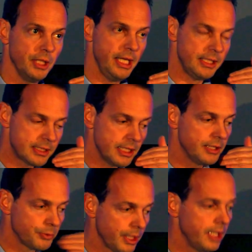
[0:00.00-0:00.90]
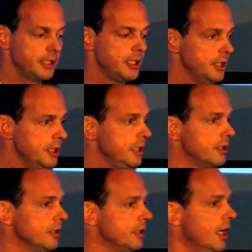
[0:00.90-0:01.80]
is in reality
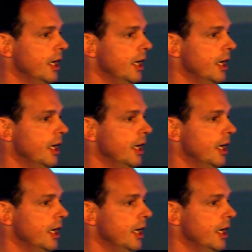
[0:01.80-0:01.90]
needed